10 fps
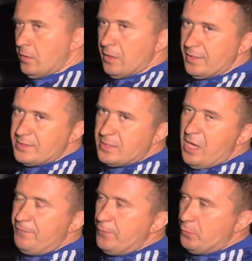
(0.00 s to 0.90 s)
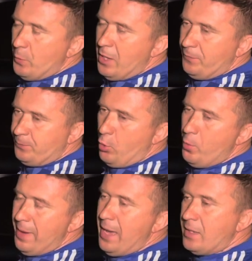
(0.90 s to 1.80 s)
It is an iPhone 12 Pro
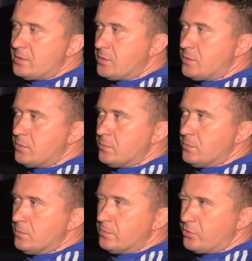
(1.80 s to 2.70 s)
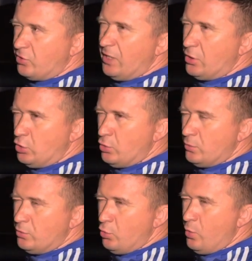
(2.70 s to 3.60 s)
Max, so they
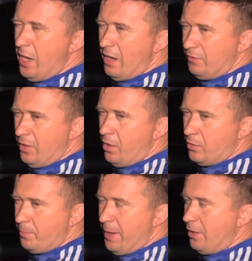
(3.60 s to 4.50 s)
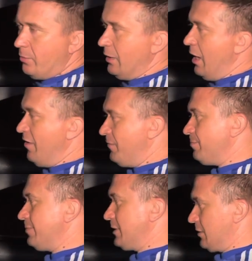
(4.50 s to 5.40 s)
do have a longer battery life
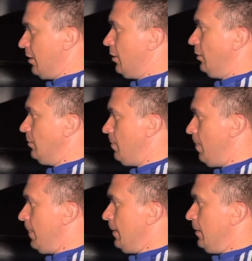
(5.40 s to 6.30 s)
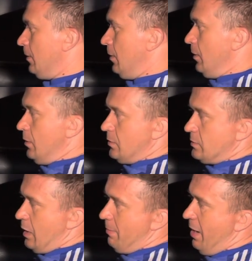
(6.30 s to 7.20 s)
still.
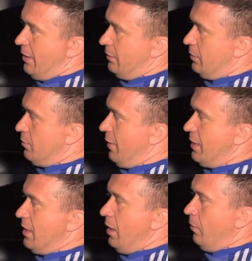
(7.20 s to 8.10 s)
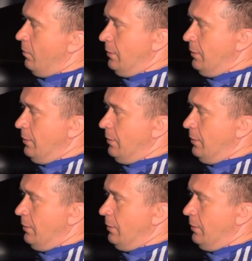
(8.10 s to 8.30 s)
So I'm idling it right now.